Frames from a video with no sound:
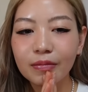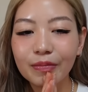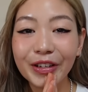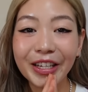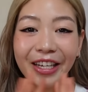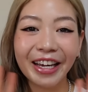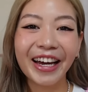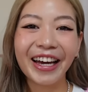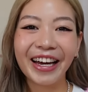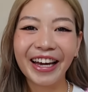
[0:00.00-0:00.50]

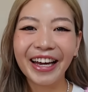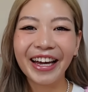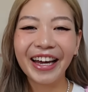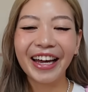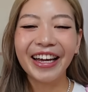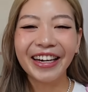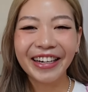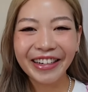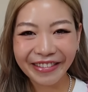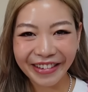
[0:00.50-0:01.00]
But yeah,
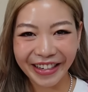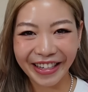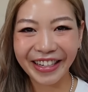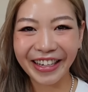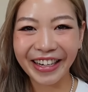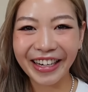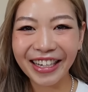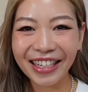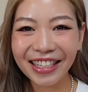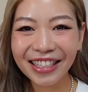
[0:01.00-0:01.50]
anyway
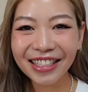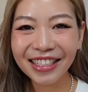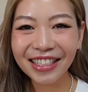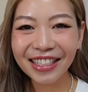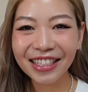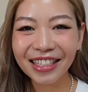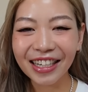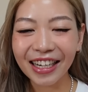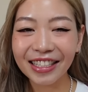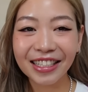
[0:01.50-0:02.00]

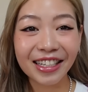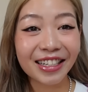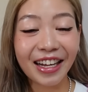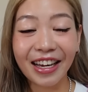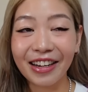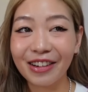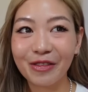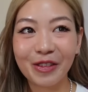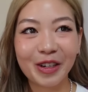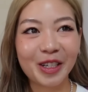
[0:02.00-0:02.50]
guys, I said
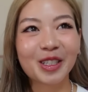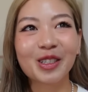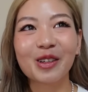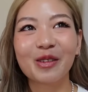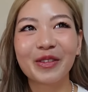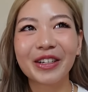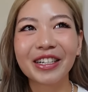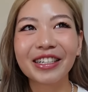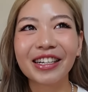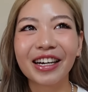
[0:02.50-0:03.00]
anyway
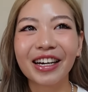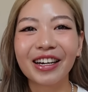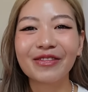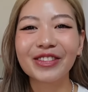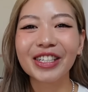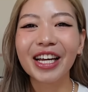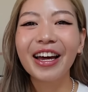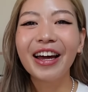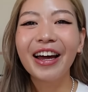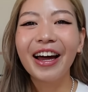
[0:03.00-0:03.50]
so many
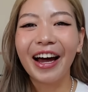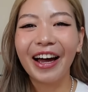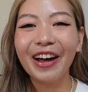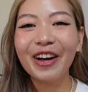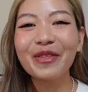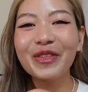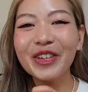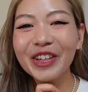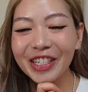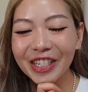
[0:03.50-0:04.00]
times. I
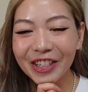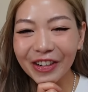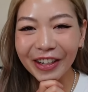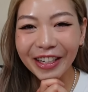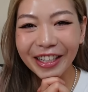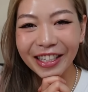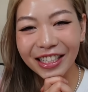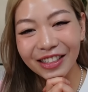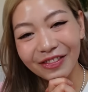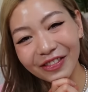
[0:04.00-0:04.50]
hope you
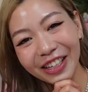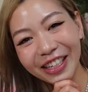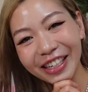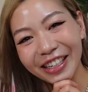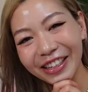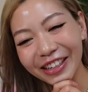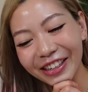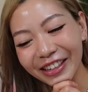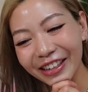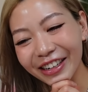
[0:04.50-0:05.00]
enjoyed this
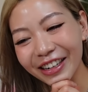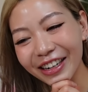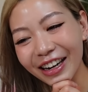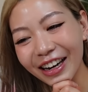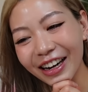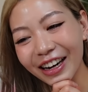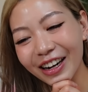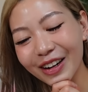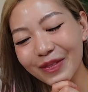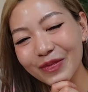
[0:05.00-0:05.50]
video.
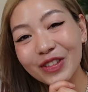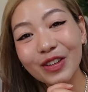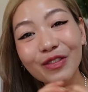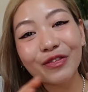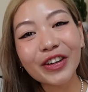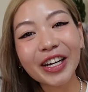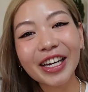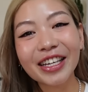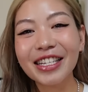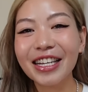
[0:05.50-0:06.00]
Don't
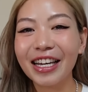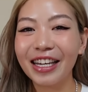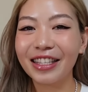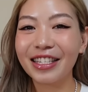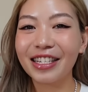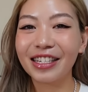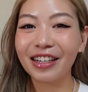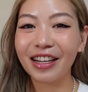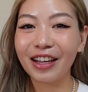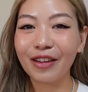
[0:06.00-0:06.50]
forget to
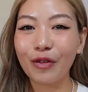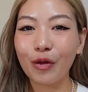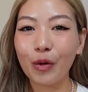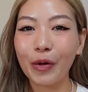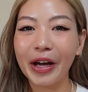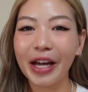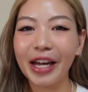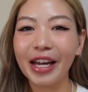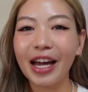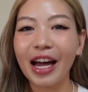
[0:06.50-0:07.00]
enter the
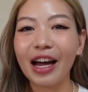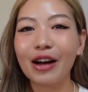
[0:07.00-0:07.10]
giveaway.